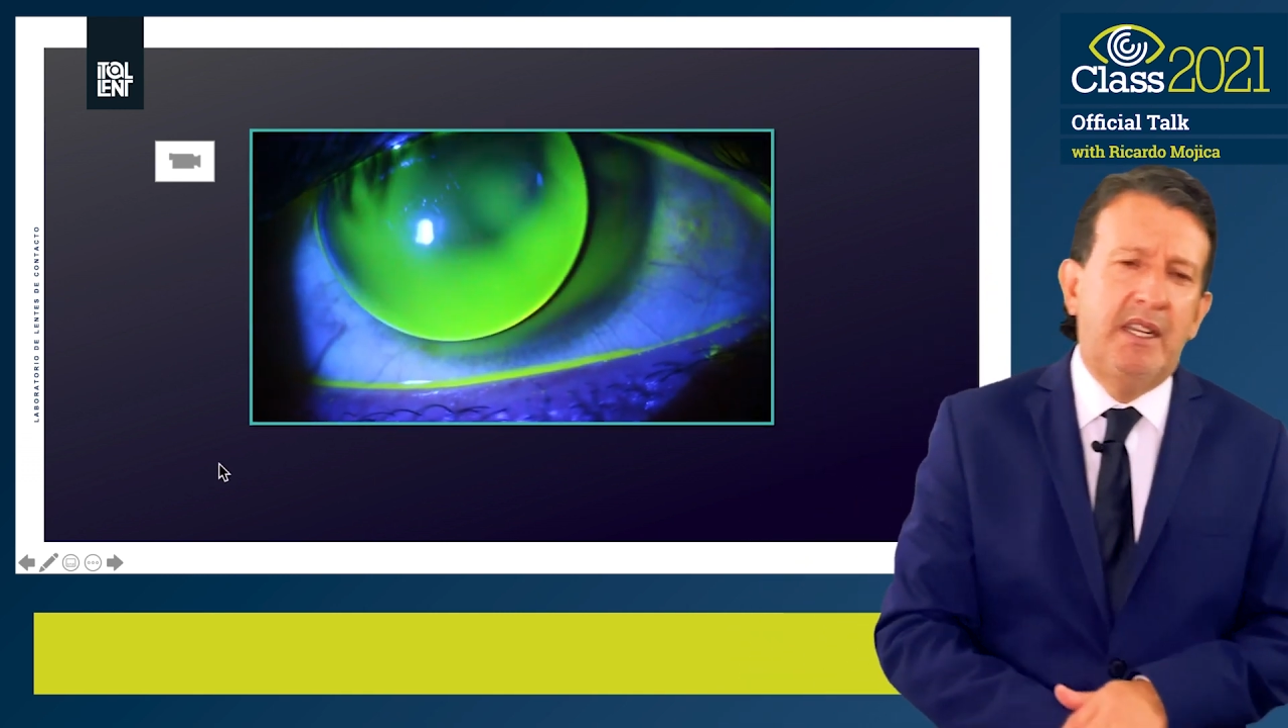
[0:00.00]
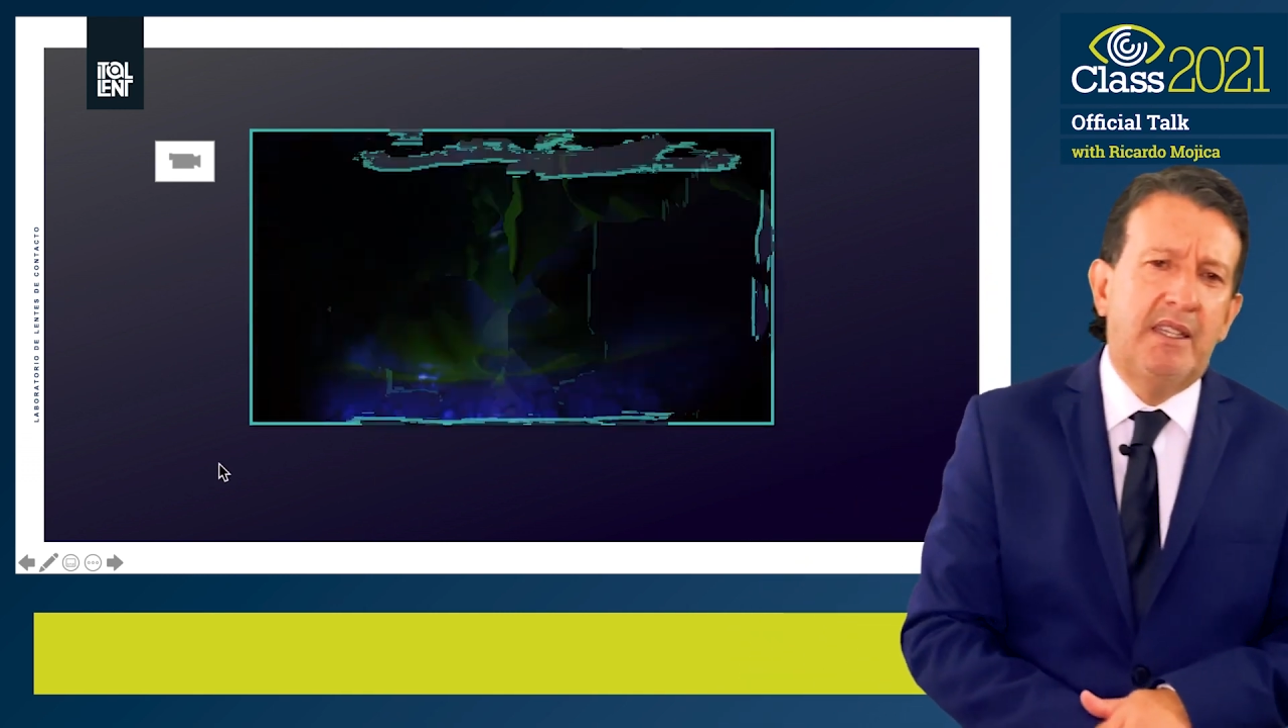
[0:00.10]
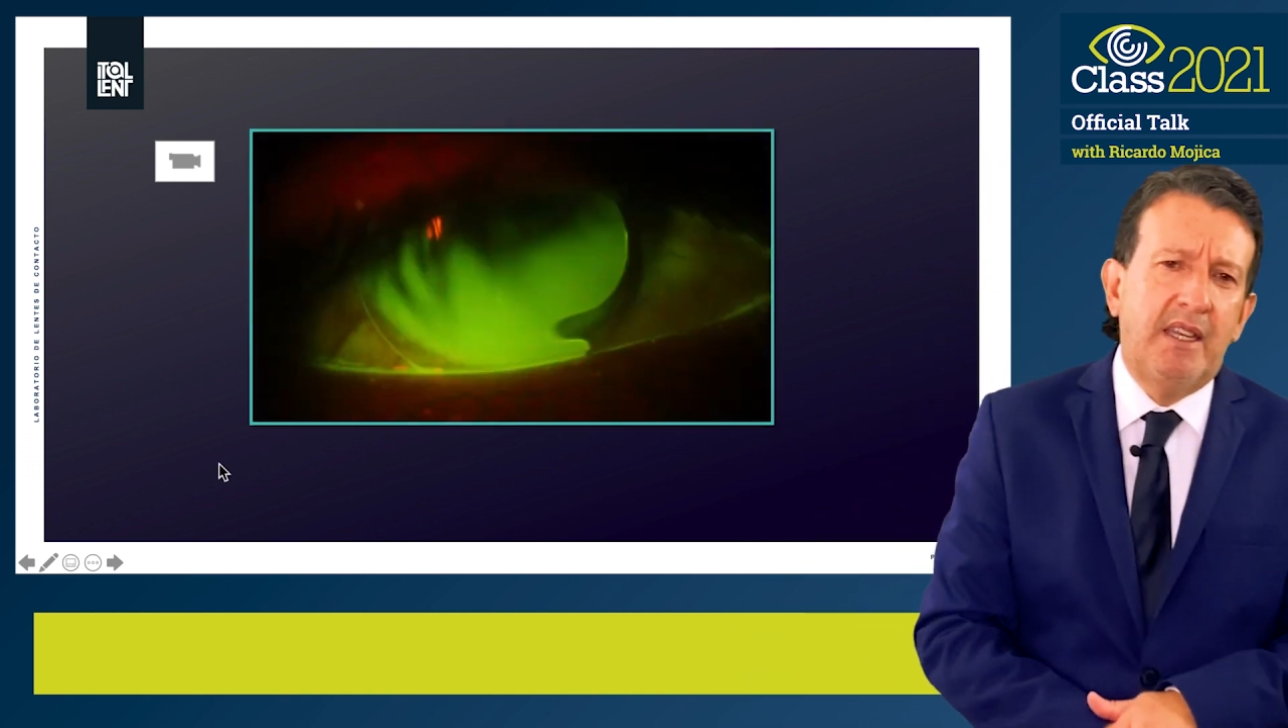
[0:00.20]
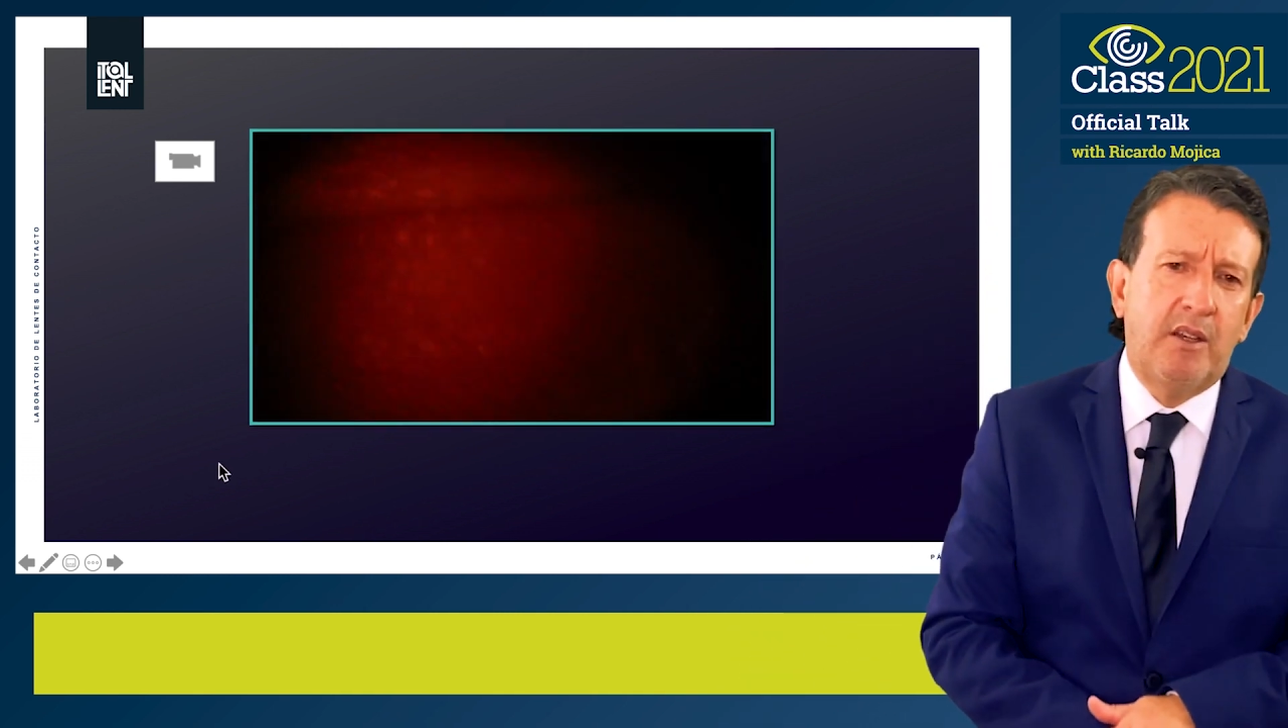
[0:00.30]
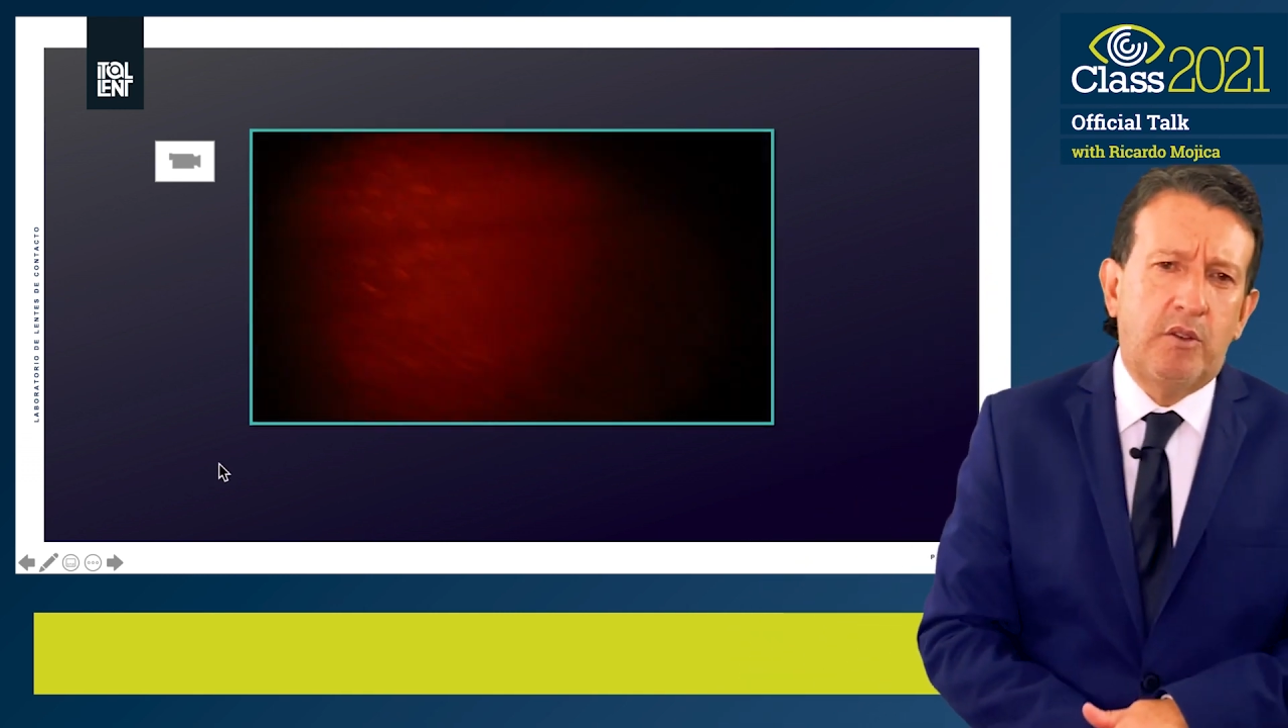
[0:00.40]
be
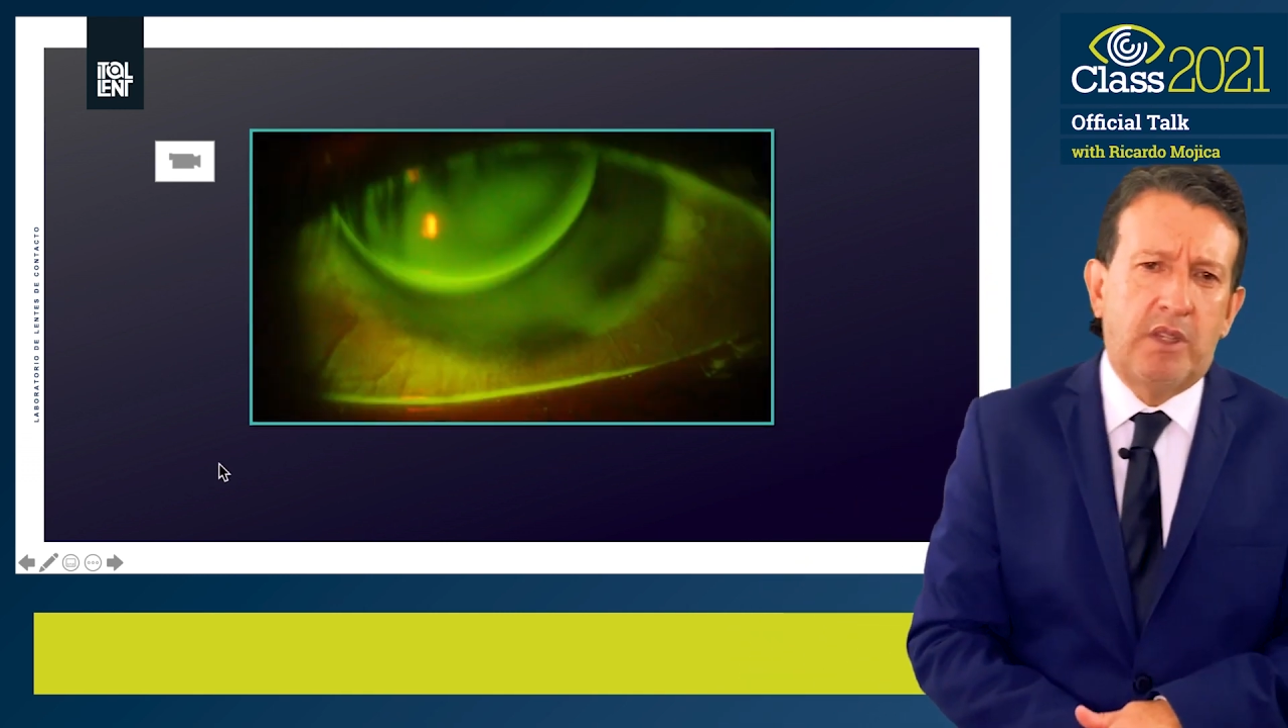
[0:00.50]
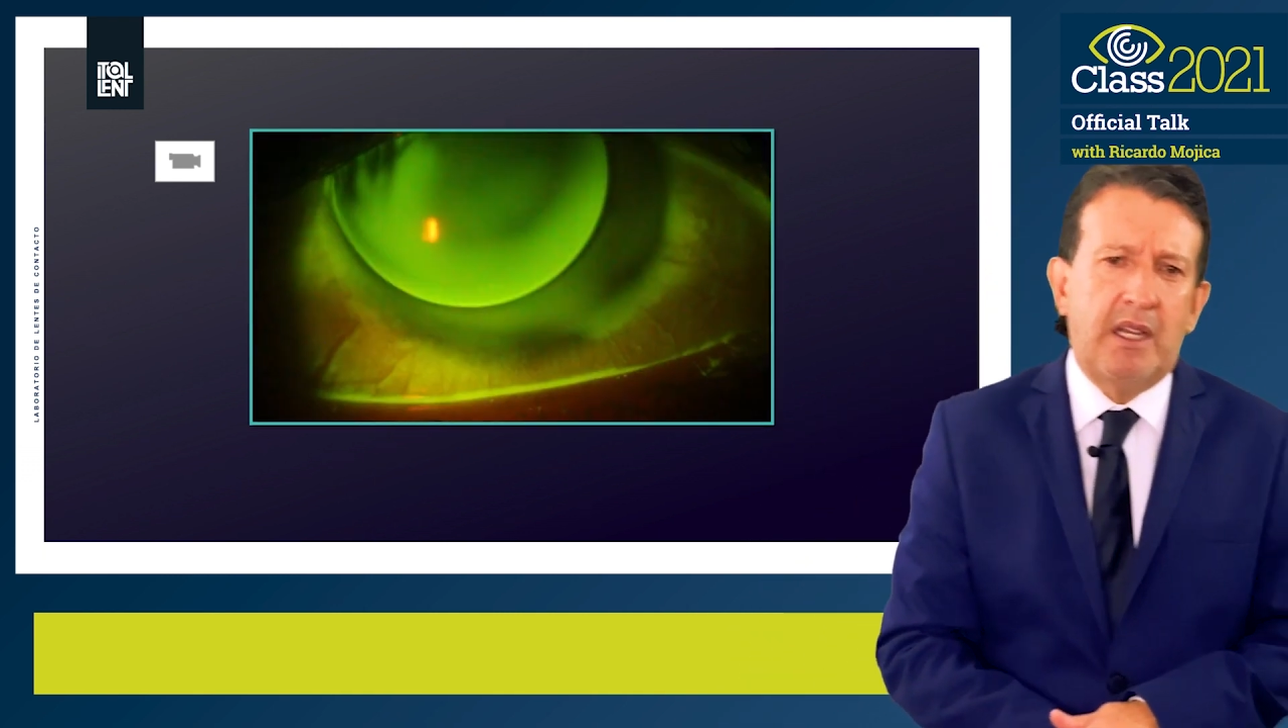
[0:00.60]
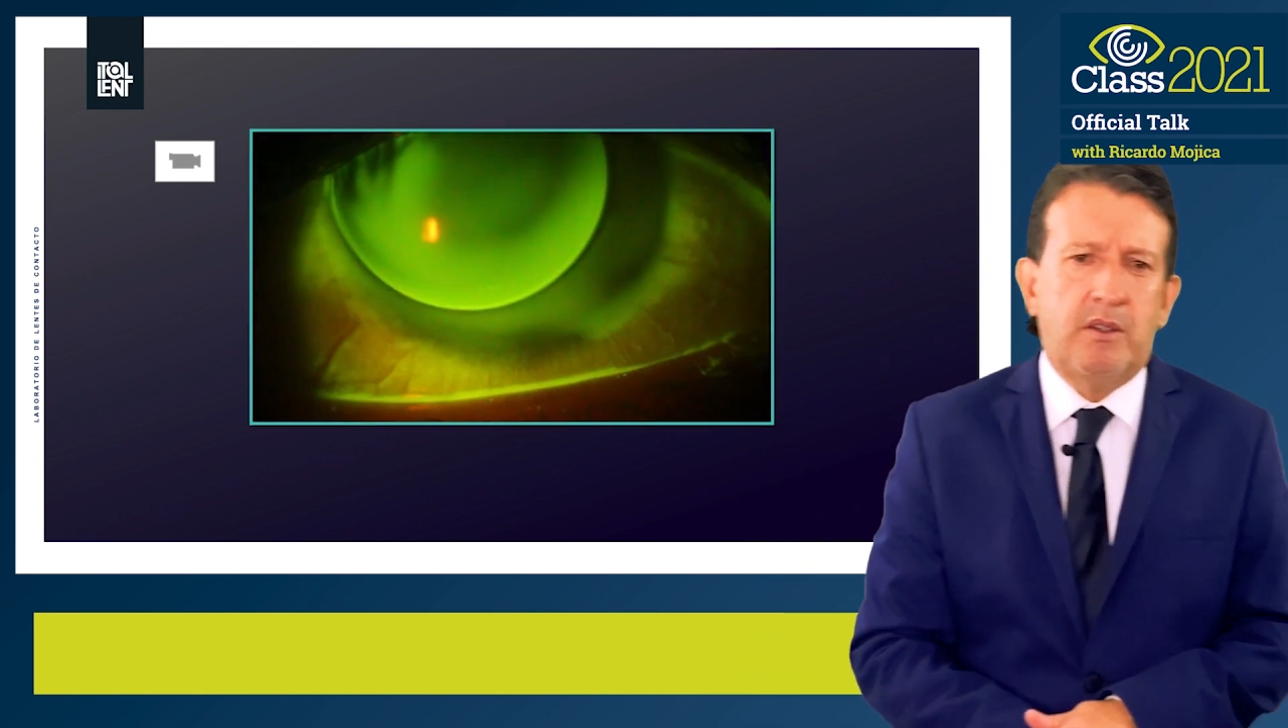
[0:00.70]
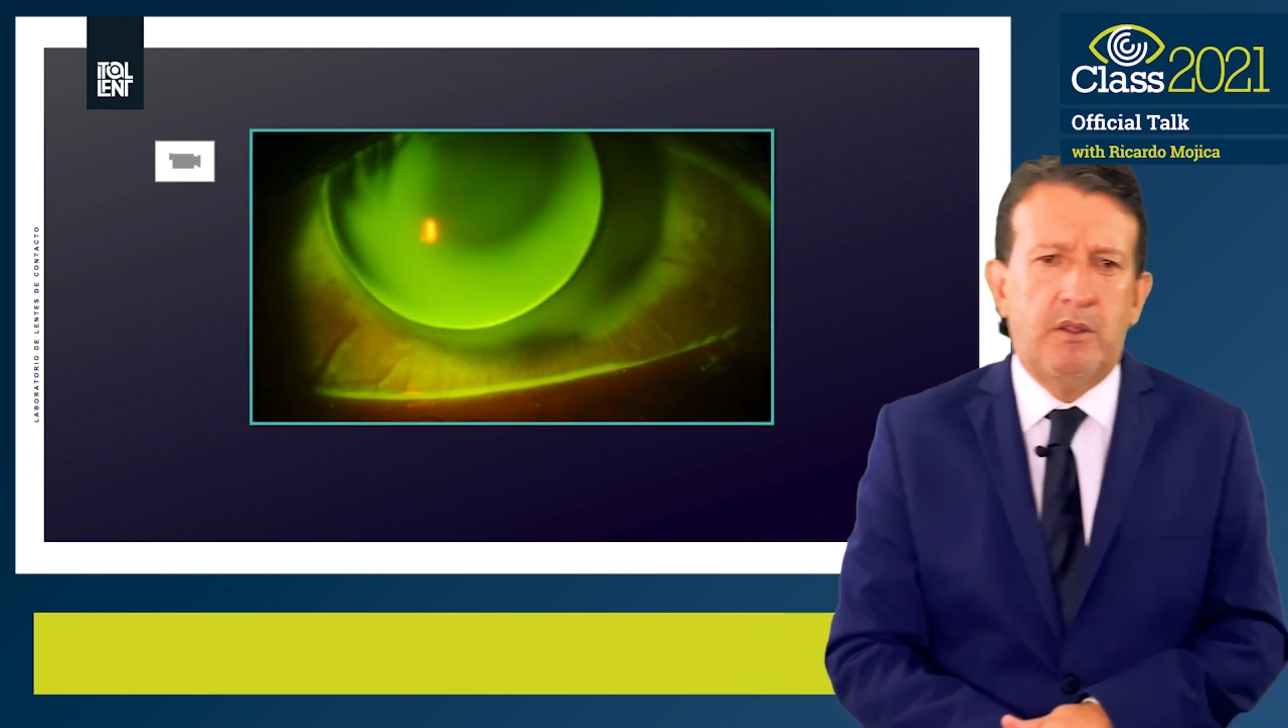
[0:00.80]
retained.